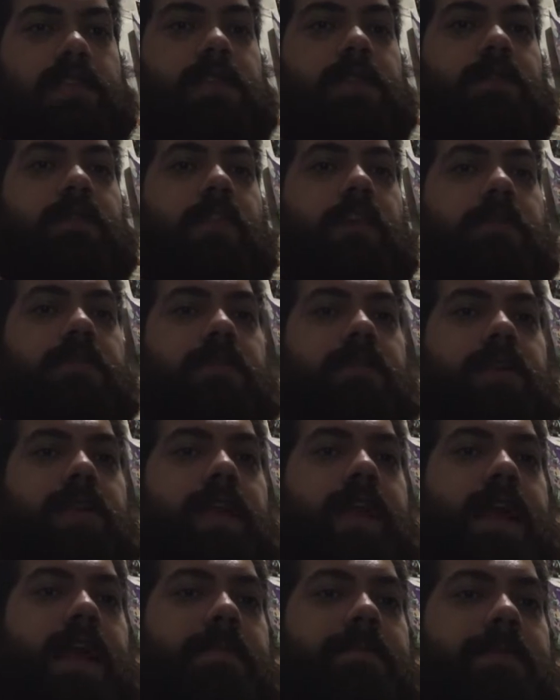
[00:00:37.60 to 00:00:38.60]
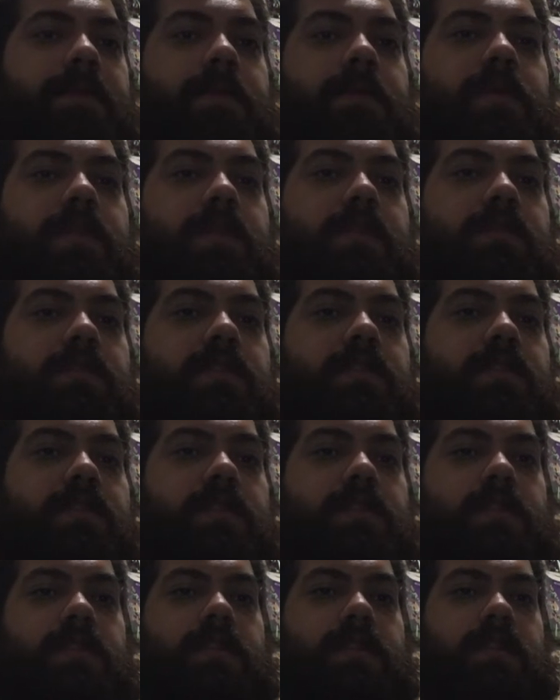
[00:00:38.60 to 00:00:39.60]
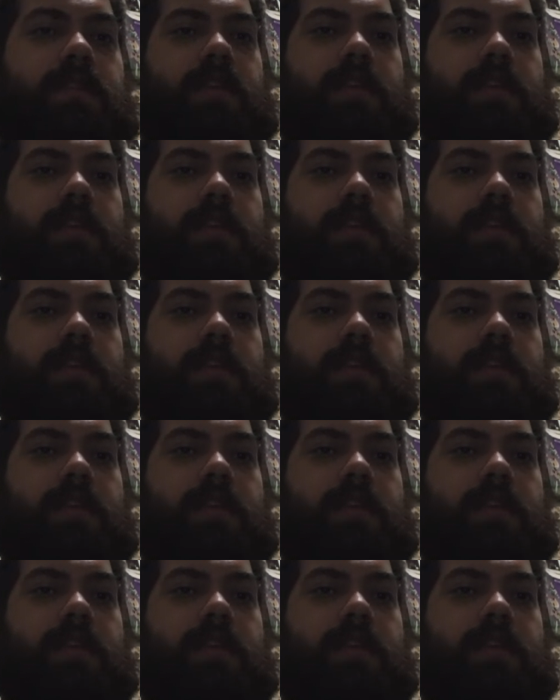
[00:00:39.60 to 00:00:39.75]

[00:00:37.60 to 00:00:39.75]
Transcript: so far I'm pretty happy with the results.